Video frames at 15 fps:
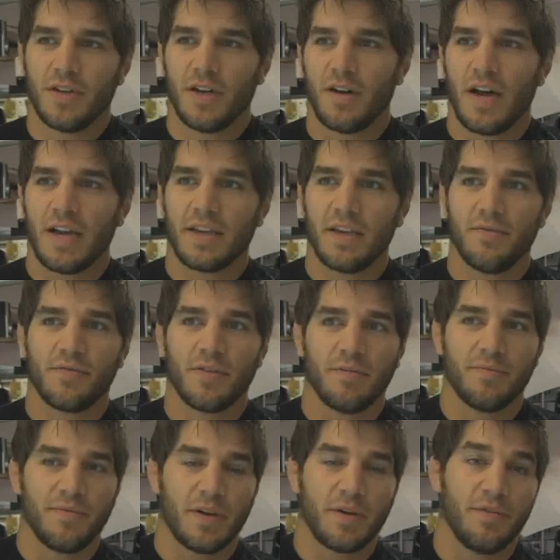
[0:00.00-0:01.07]
I came
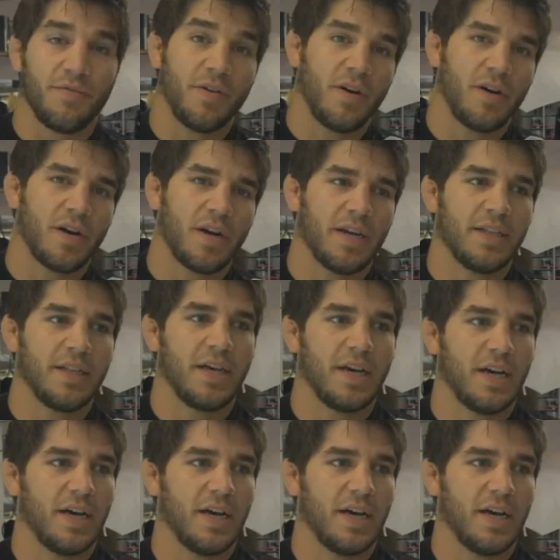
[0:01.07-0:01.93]
from very far, and